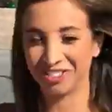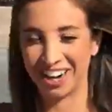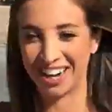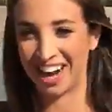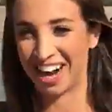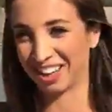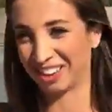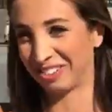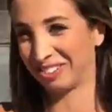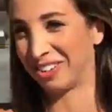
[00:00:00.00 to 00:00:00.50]
right
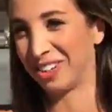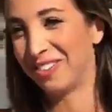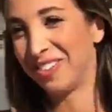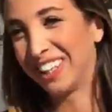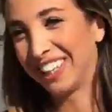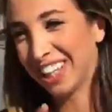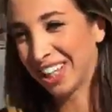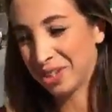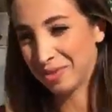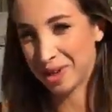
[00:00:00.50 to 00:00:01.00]
out of the womb, a
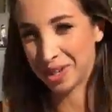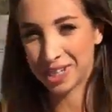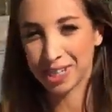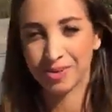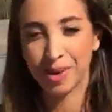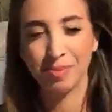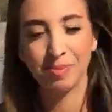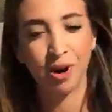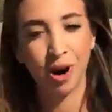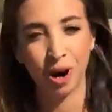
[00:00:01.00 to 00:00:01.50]
little bit, because
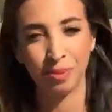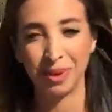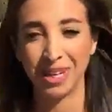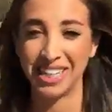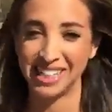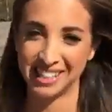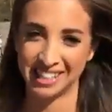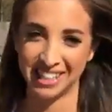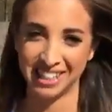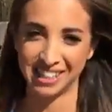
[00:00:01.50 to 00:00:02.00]
my mom
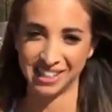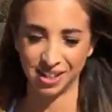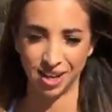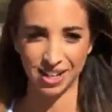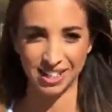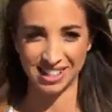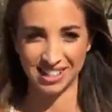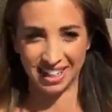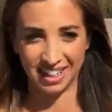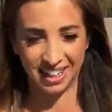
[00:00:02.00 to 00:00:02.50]
is Denise
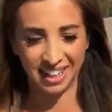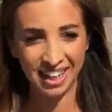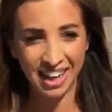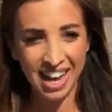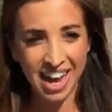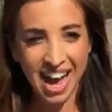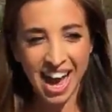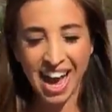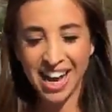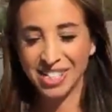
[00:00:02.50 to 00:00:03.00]
Austin,
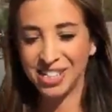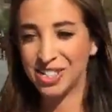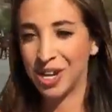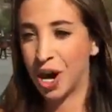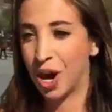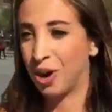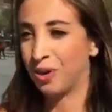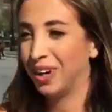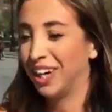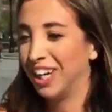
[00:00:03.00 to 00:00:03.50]
and
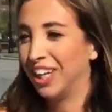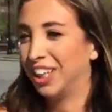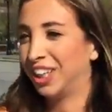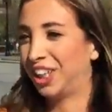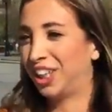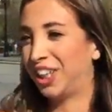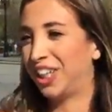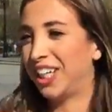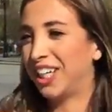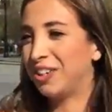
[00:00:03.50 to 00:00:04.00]
so
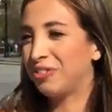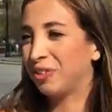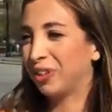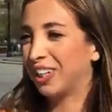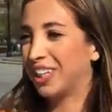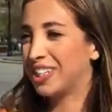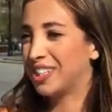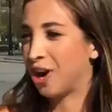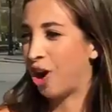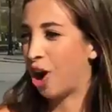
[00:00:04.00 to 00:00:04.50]
she
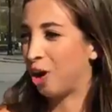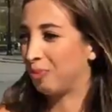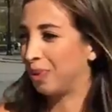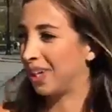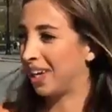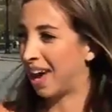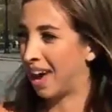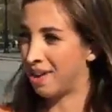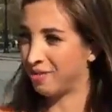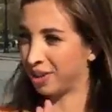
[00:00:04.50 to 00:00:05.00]
really taught
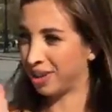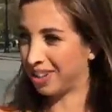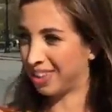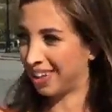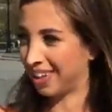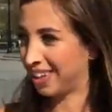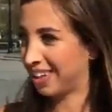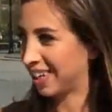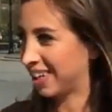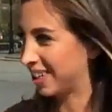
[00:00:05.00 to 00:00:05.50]
me
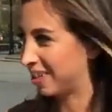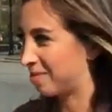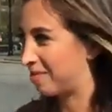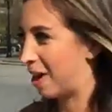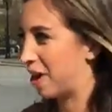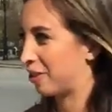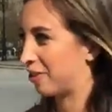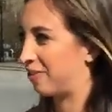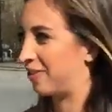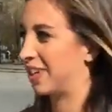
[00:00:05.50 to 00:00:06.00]
everything
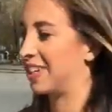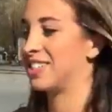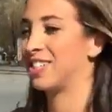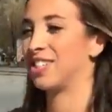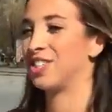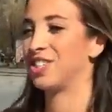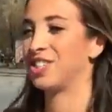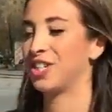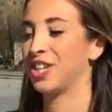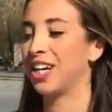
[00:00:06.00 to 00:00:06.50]
about the fitness
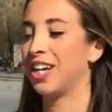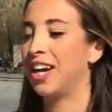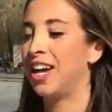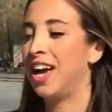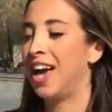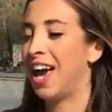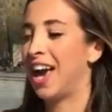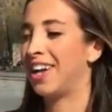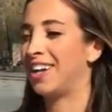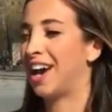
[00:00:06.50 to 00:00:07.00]
industry.
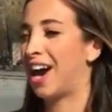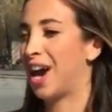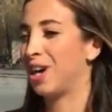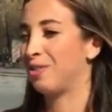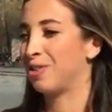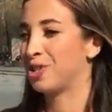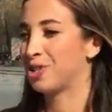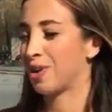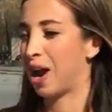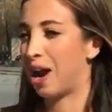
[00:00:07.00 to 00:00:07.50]
And I
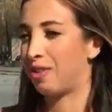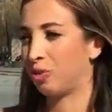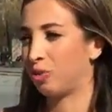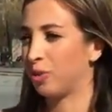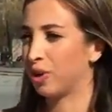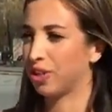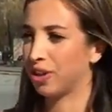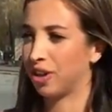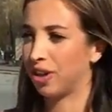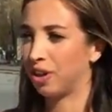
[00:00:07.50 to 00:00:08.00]
would travel
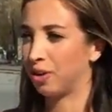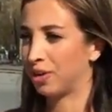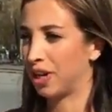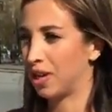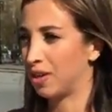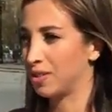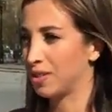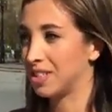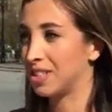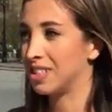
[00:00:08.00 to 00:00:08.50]
with her when
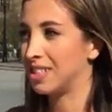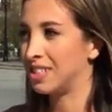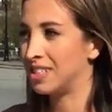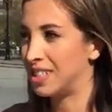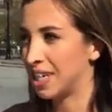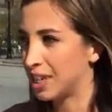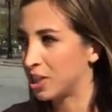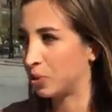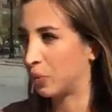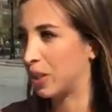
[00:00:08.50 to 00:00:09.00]
I was
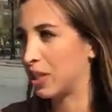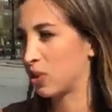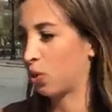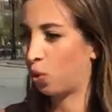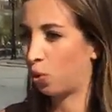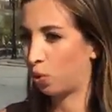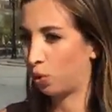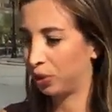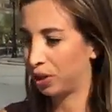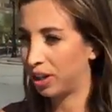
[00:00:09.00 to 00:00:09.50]
6 weeks
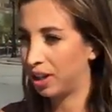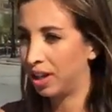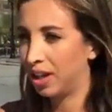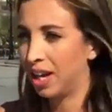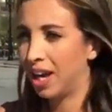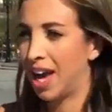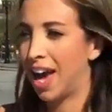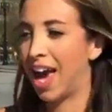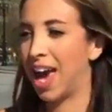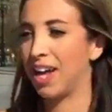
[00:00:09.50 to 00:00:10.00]
old
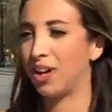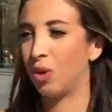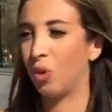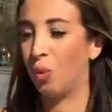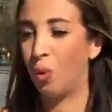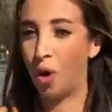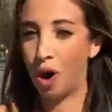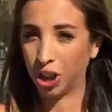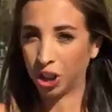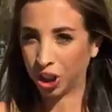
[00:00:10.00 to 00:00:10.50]
and
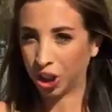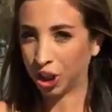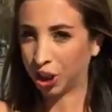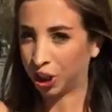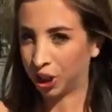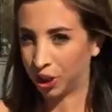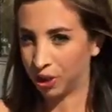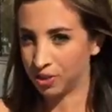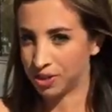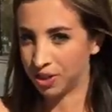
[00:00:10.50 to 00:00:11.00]
watch her
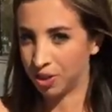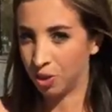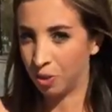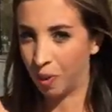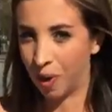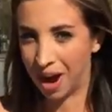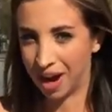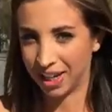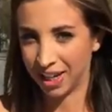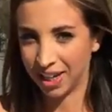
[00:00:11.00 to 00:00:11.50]
shows in
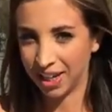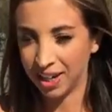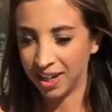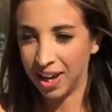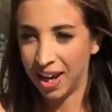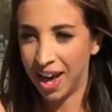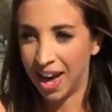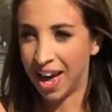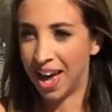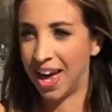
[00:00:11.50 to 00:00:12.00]
Hawaii.
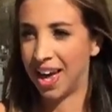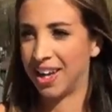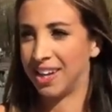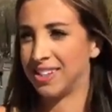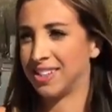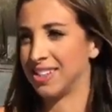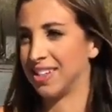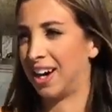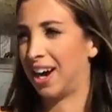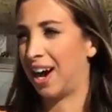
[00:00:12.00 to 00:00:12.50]
And